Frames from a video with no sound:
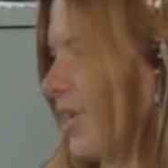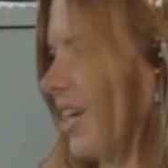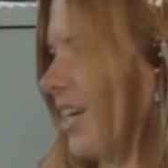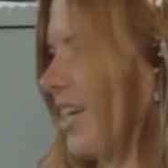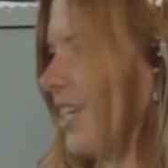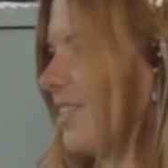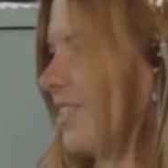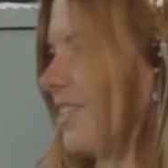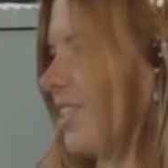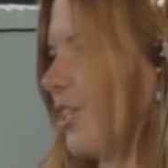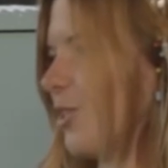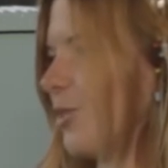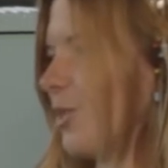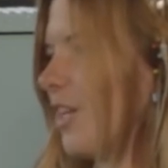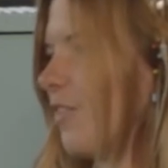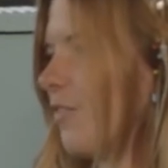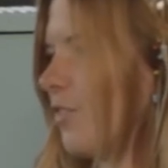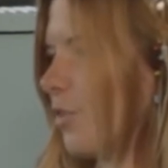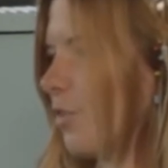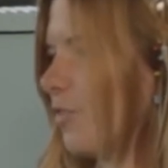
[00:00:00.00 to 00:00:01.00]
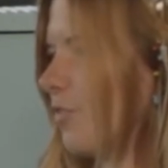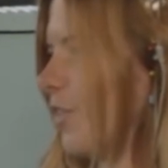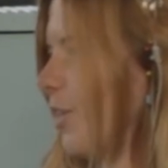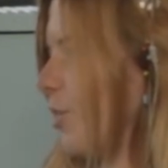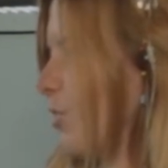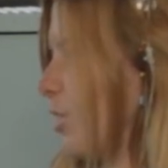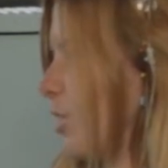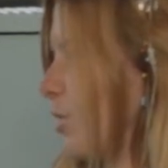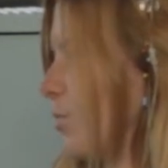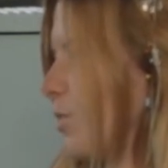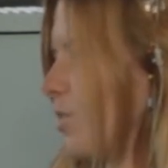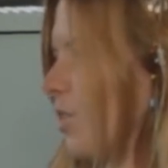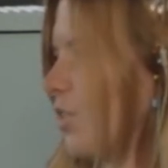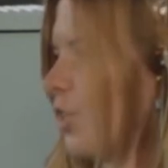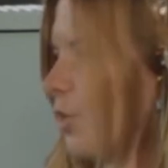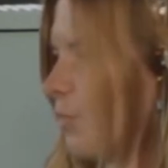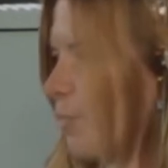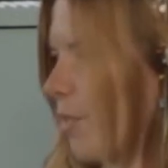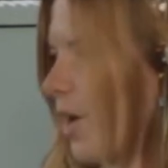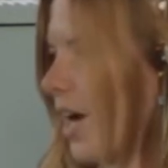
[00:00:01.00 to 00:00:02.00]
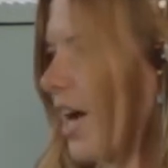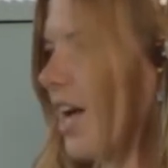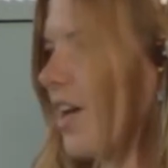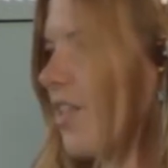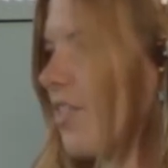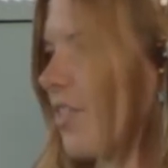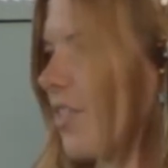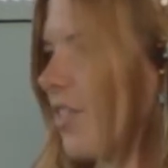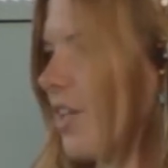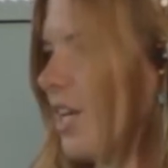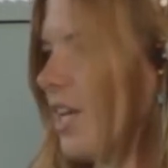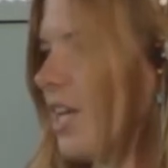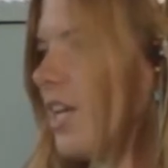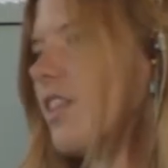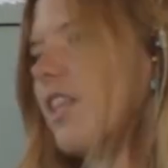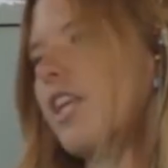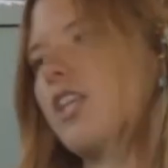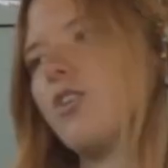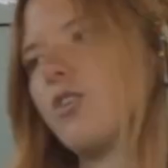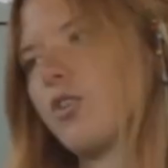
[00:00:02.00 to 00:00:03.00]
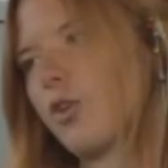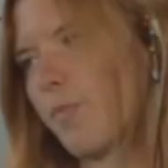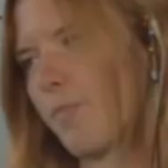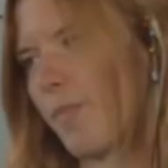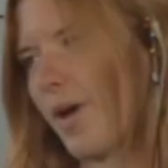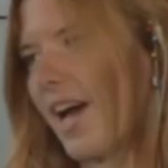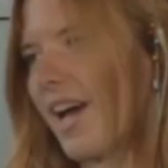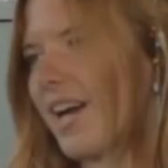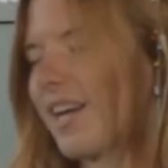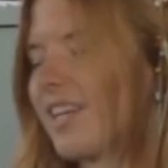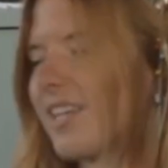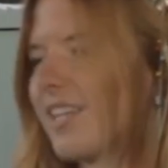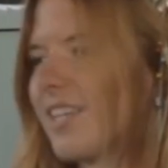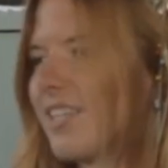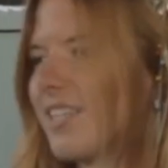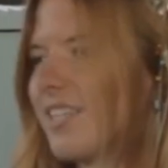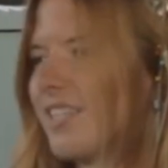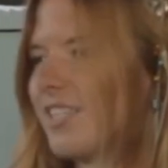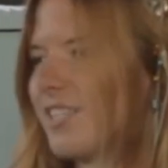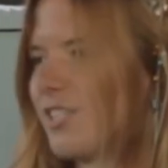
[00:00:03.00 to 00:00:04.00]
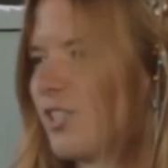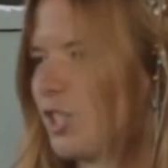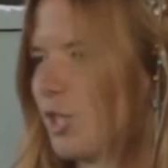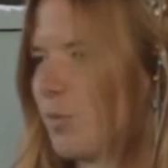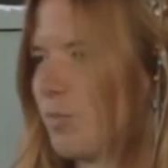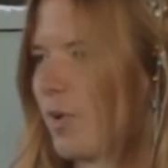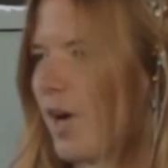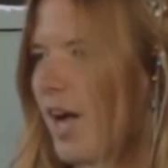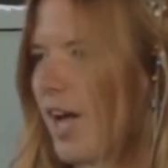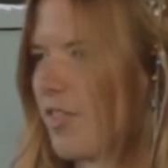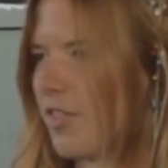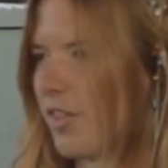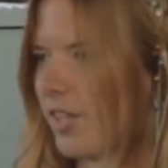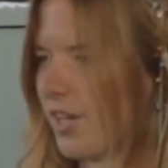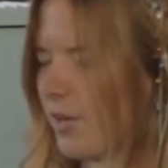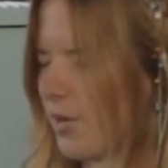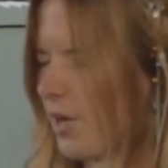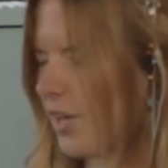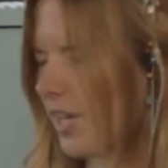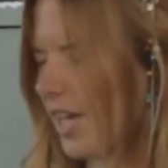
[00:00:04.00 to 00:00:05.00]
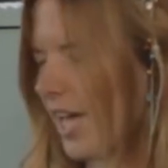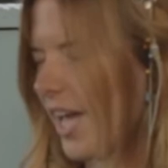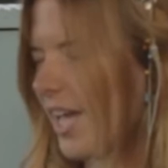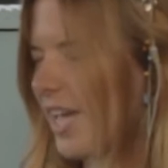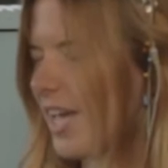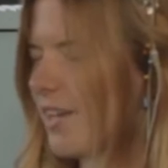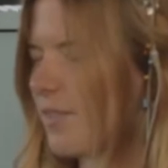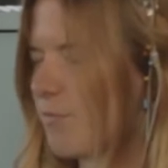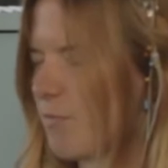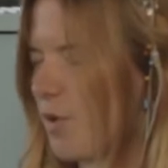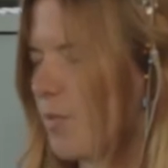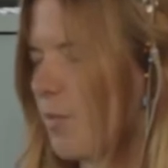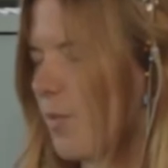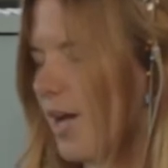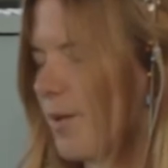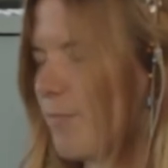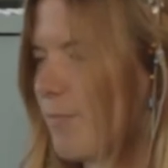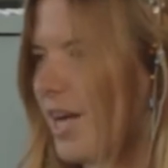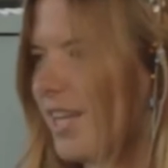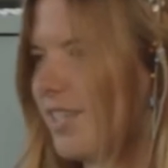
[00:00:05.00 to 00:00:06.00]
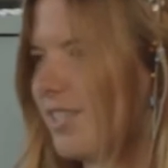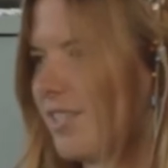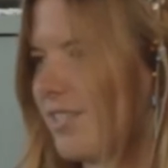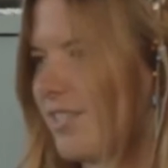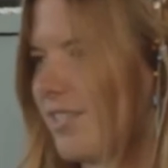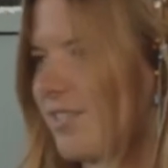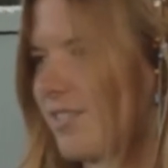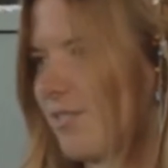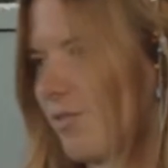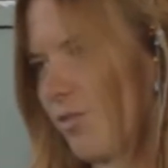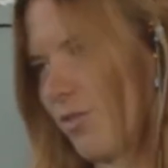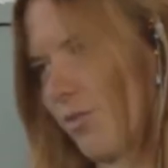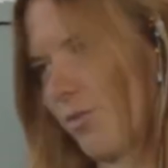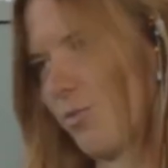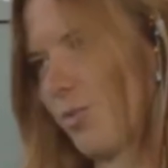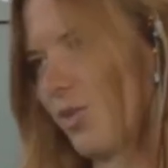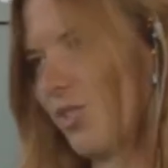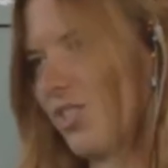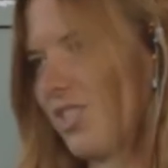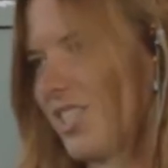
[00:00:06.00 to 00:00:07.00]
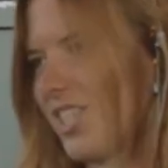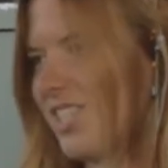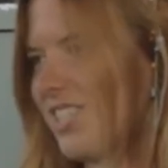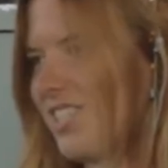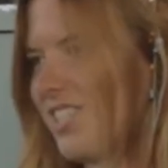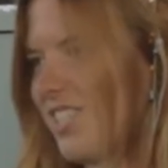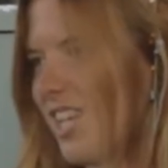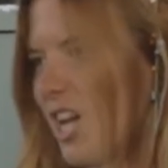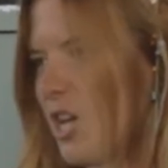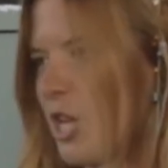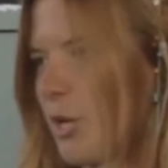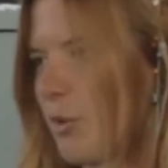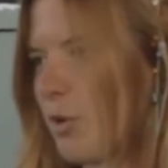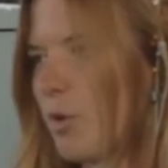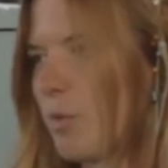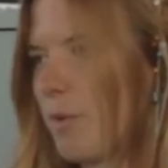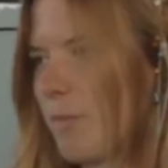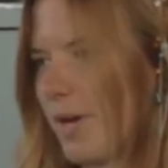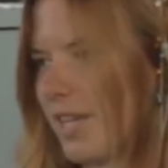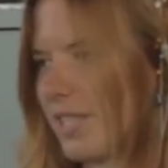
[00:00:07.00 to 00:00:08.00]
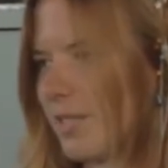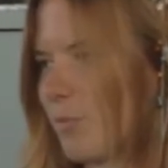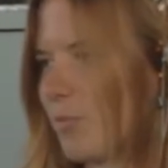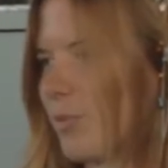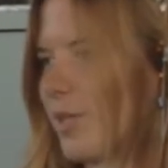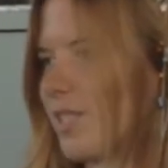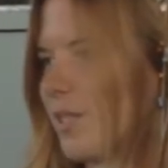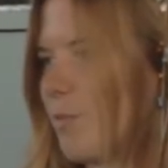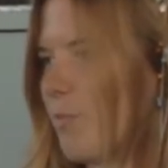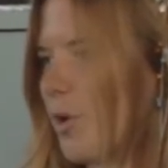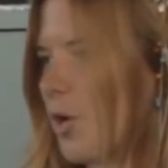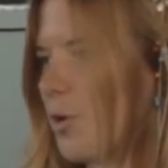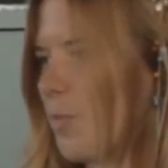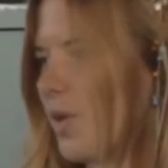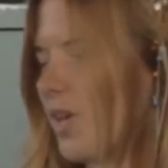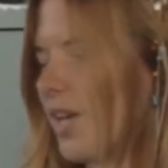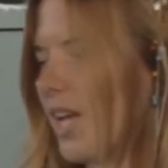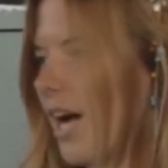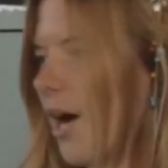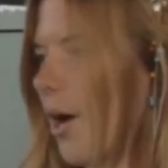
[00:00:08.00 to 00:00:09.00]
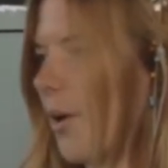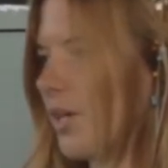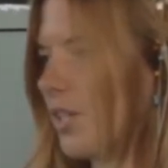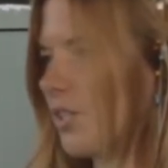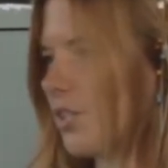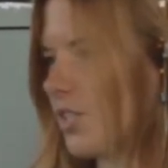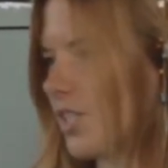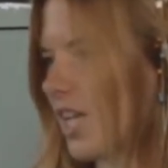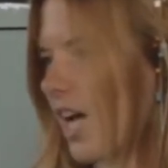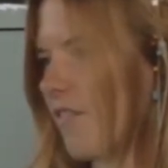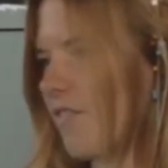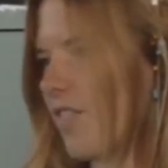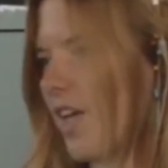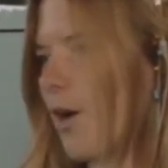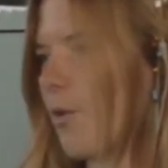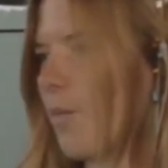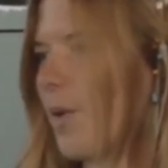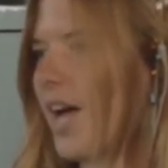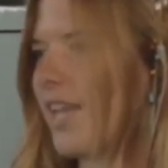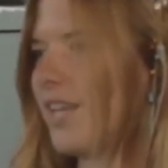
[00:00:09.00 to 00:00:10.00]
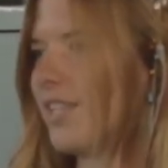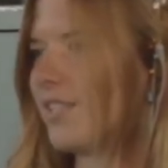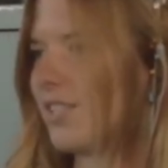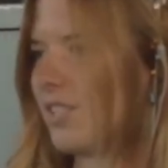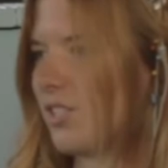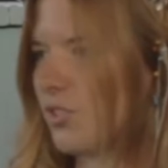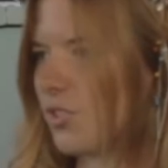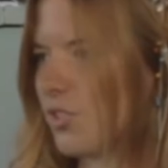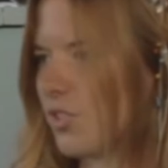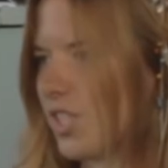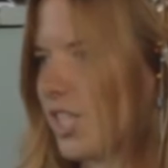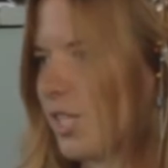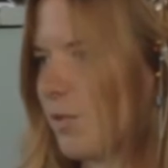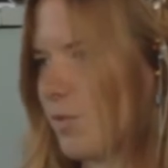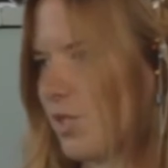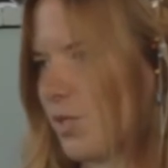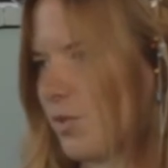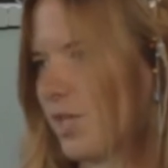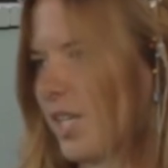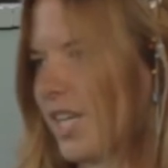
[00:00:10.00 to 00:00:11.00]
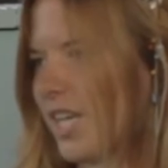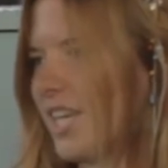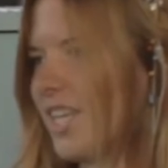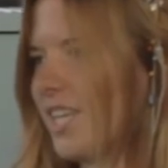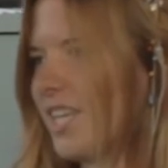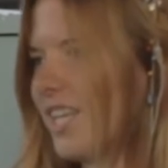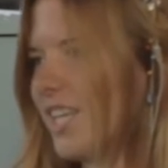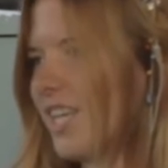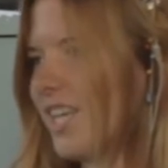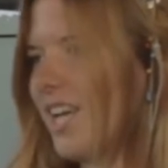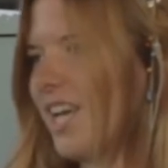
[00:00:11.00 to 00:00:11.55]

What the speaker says: were. So if your focus is on your breath, then you come back to your breath and go, okay, my mind is wandered, and I'm coming back to the present moment now, and you just have that awareness and you just keep doing it.